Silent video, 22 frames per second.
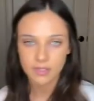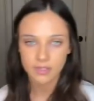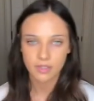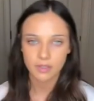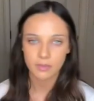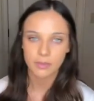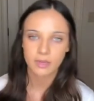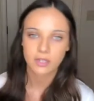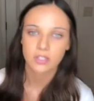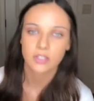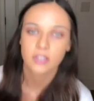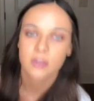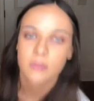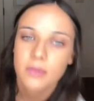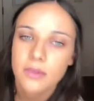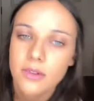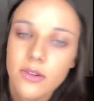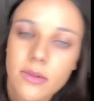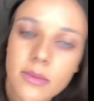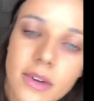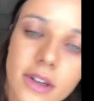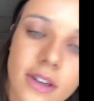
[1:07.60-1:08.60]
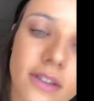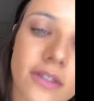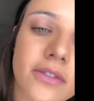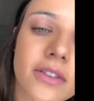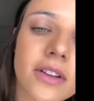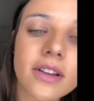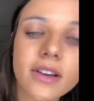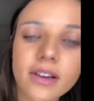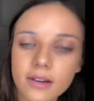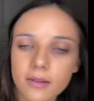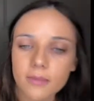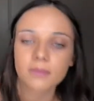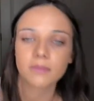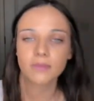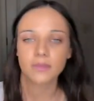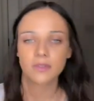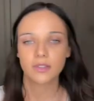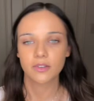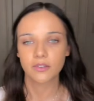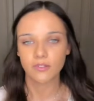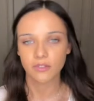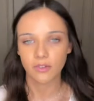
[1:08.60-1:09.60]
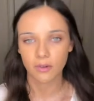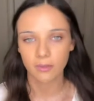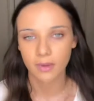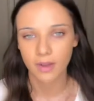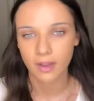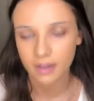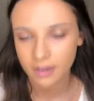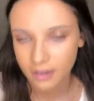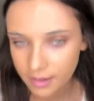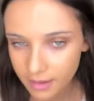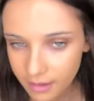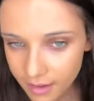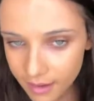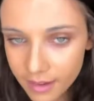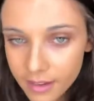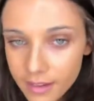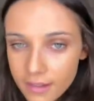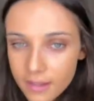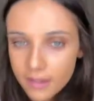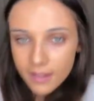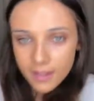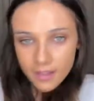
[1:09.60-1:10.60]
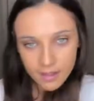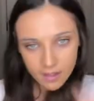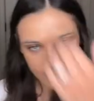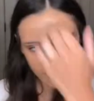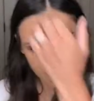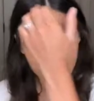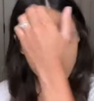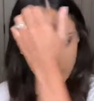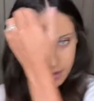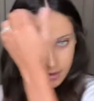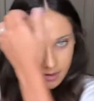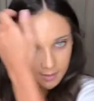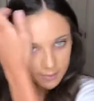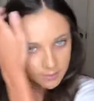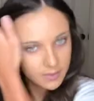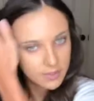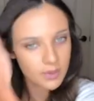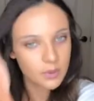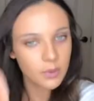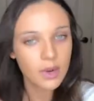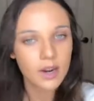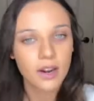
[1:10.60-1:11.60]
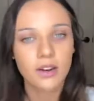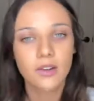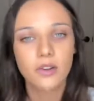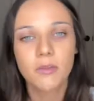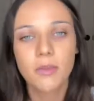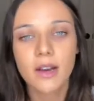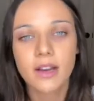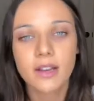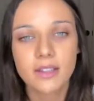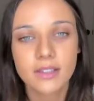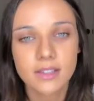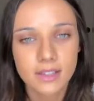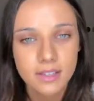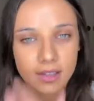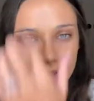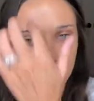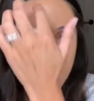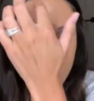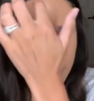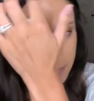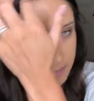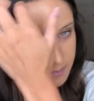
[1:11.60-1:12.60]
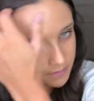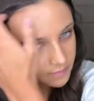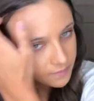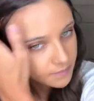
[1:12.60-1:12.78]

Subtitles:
scoot my chair up a little bit. I feel like I'm so far back. Okay, so when I do my concealer,